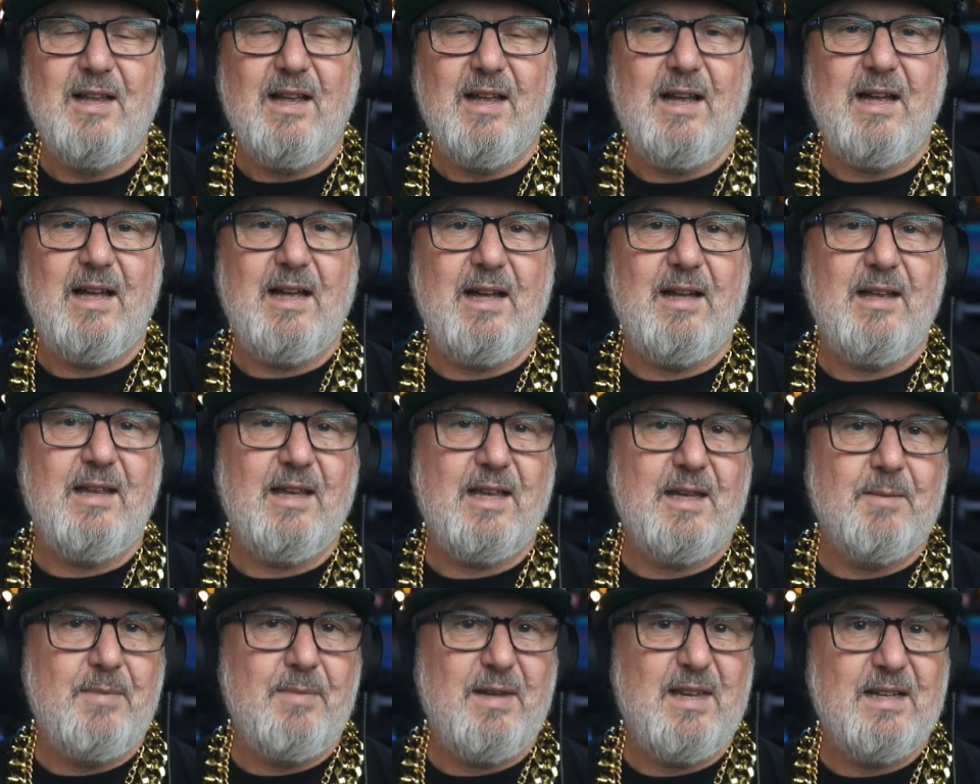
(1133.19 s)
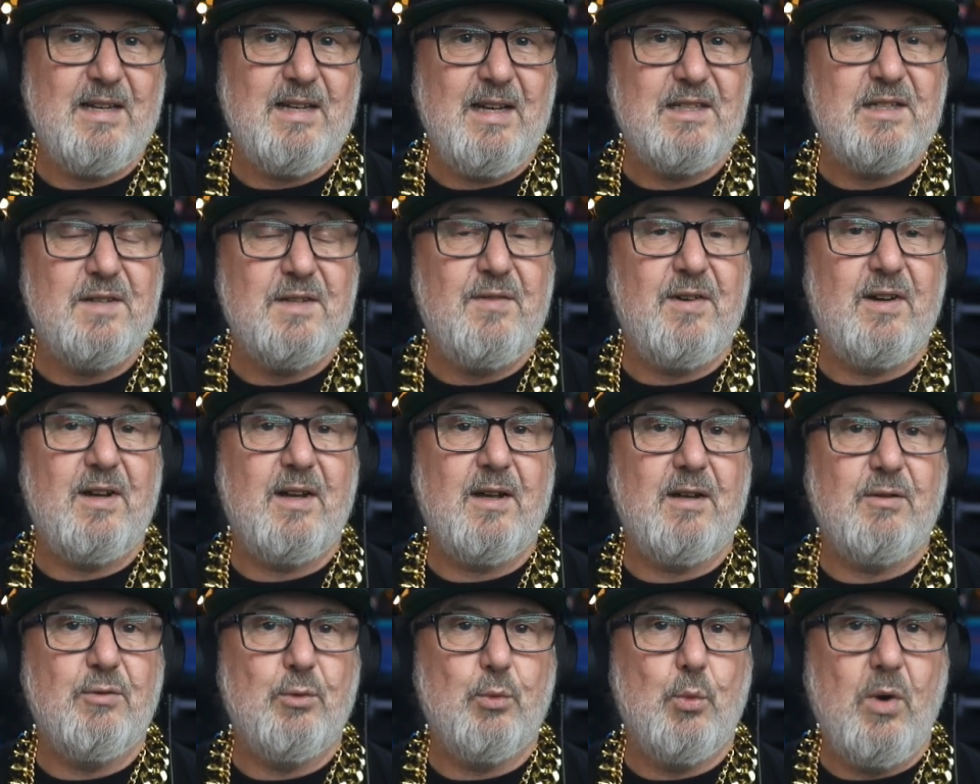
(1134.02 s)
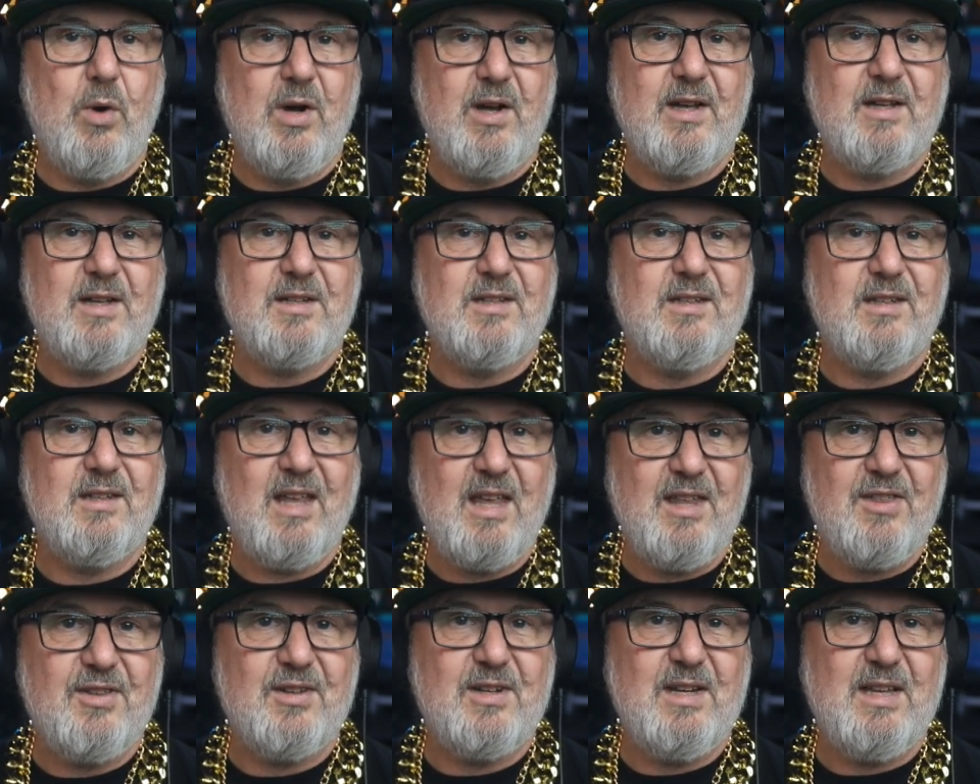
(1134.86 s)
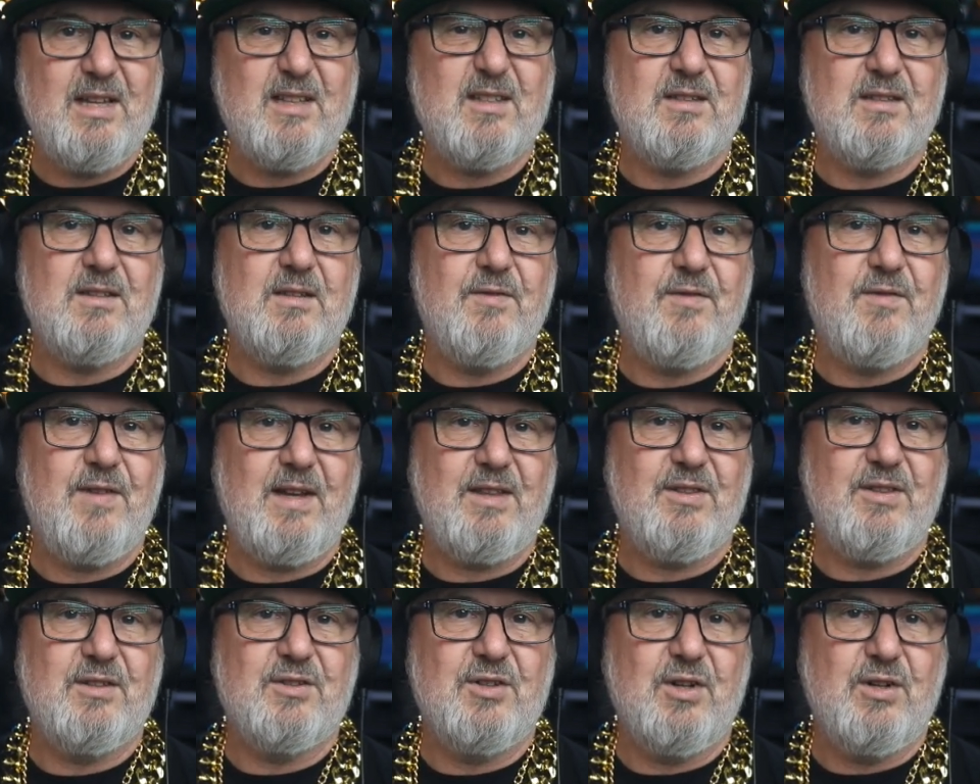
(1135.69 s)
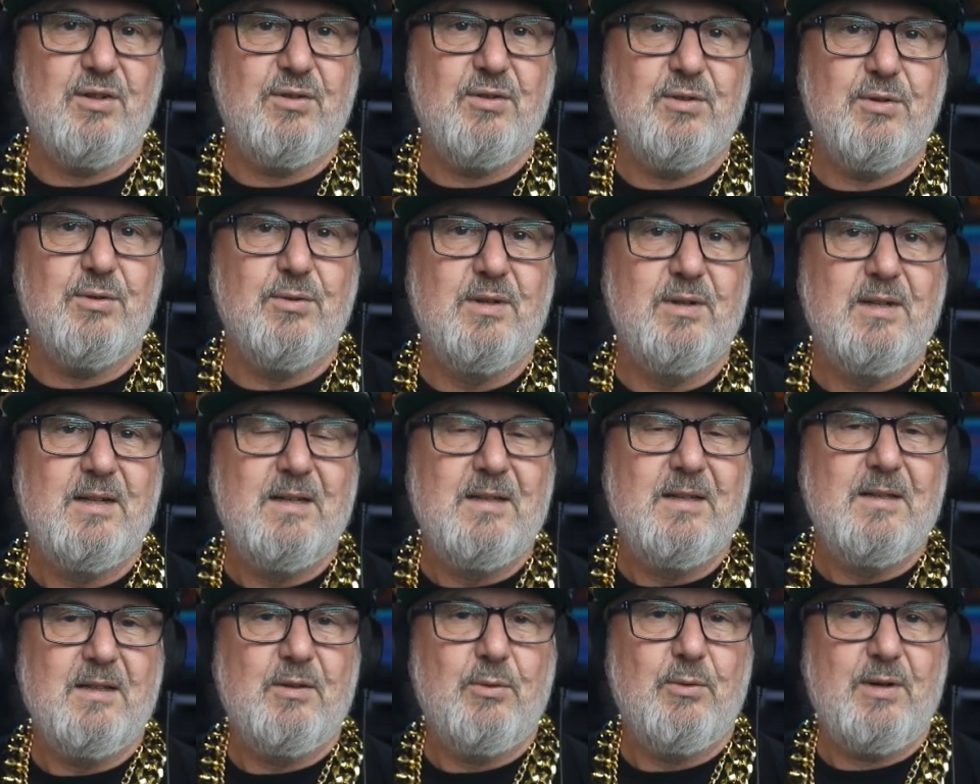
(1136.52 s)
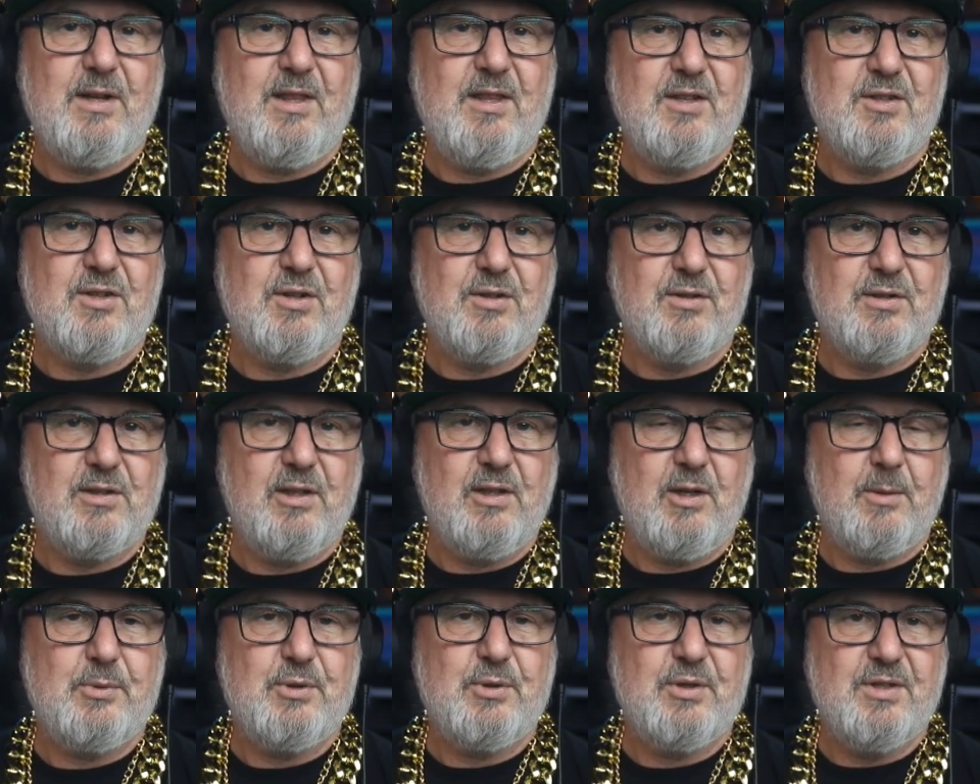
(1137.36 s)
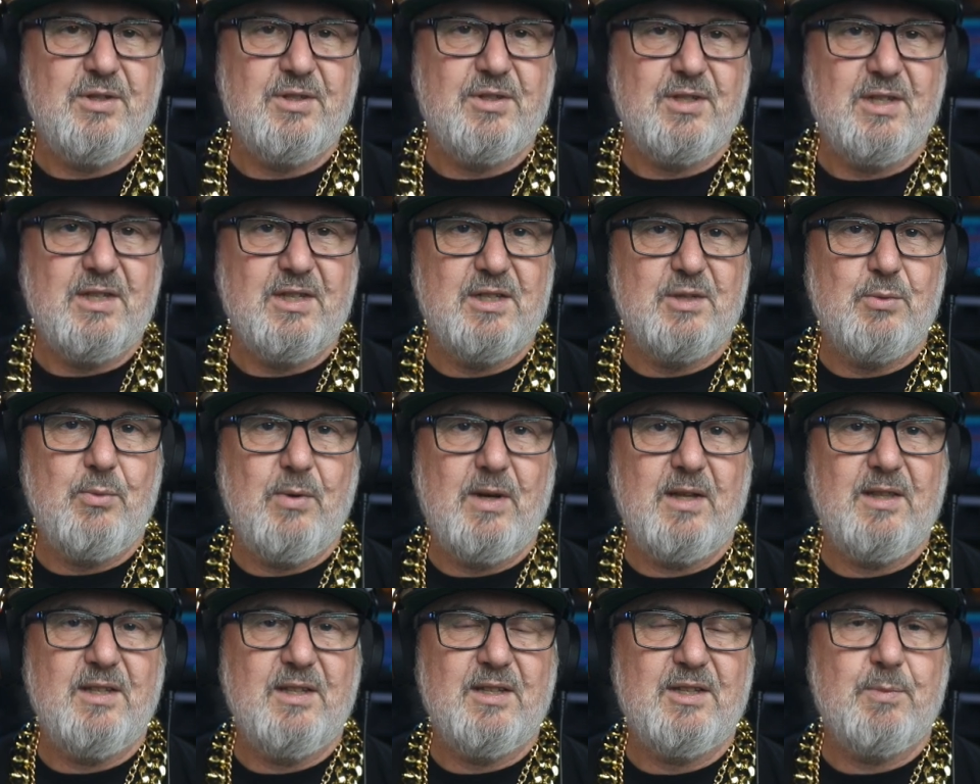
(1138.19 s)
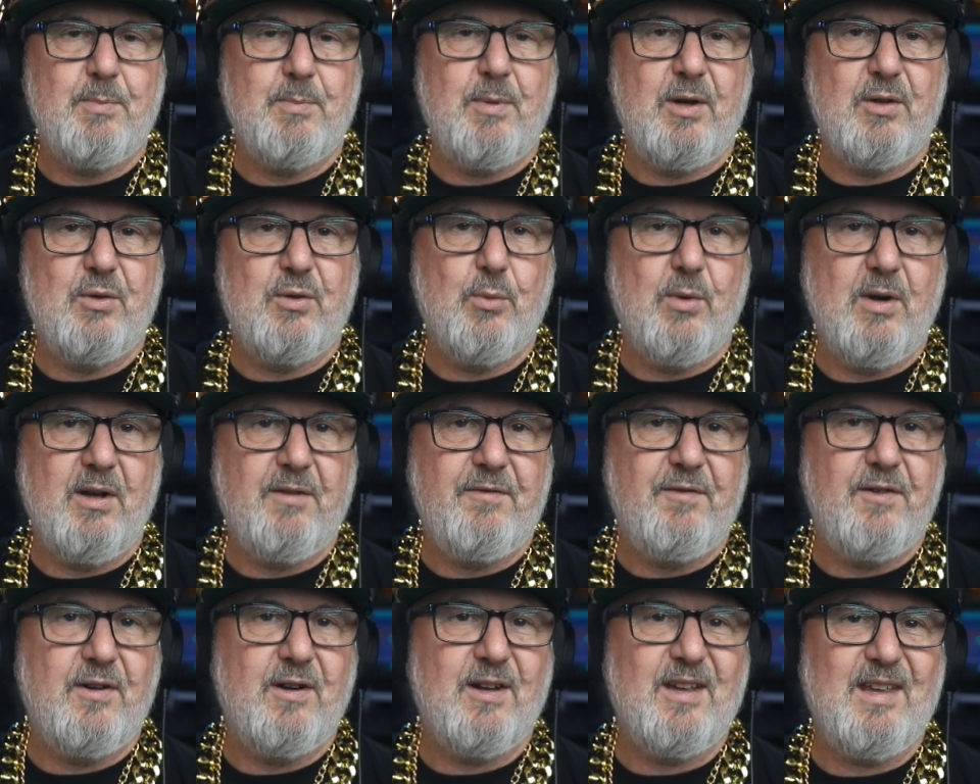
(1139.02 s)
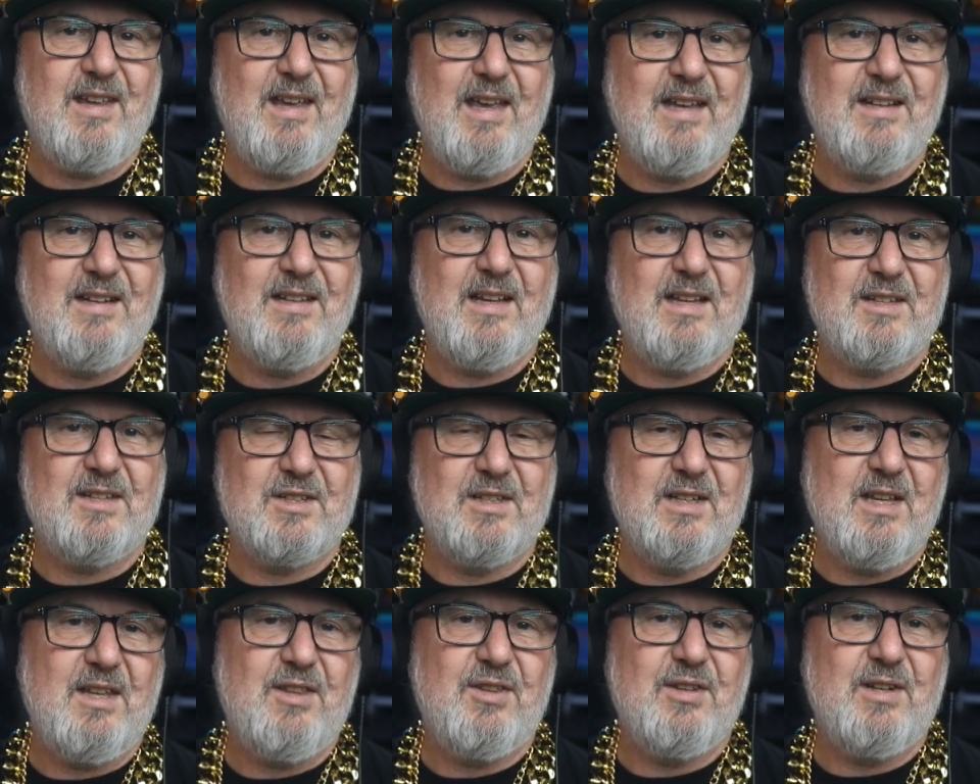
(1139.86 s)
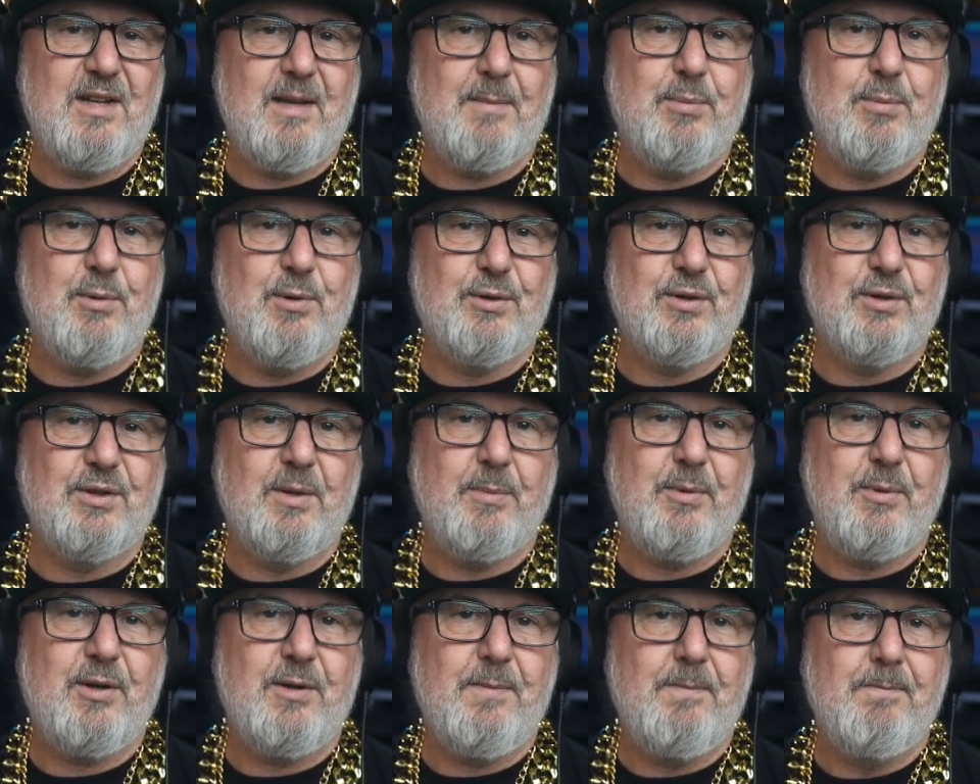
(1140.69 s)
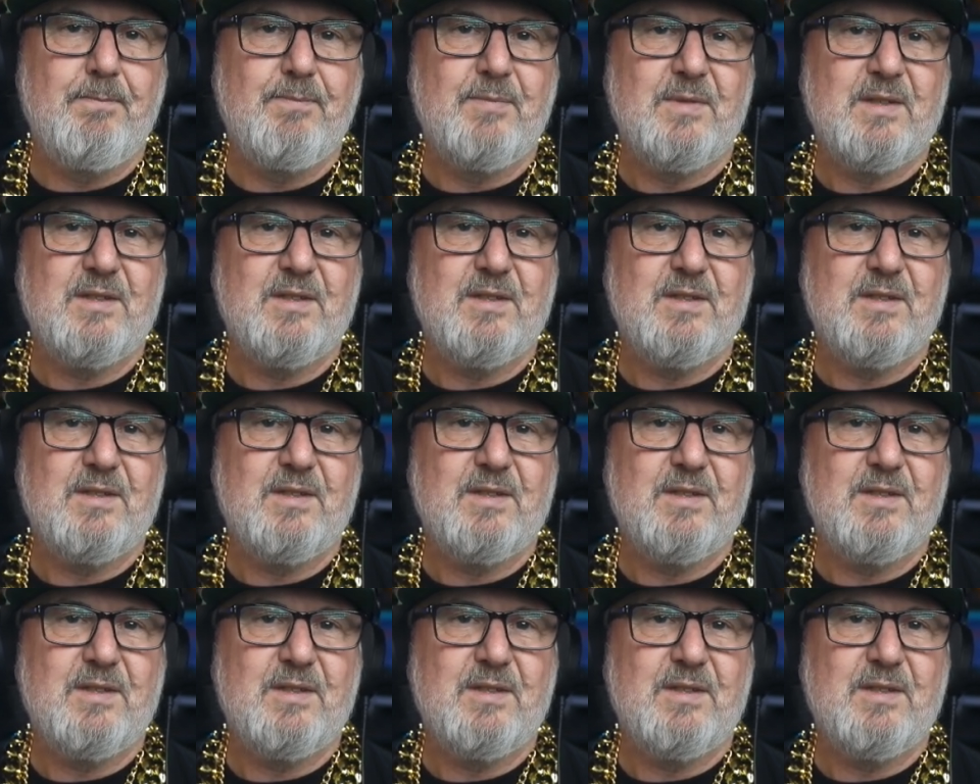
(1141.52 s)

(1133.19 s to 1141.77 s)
It can be connected via wired Ethernet. In fact, one of the dongle options is one that's both Wi-Fi and has an Ethernet port on the bottom.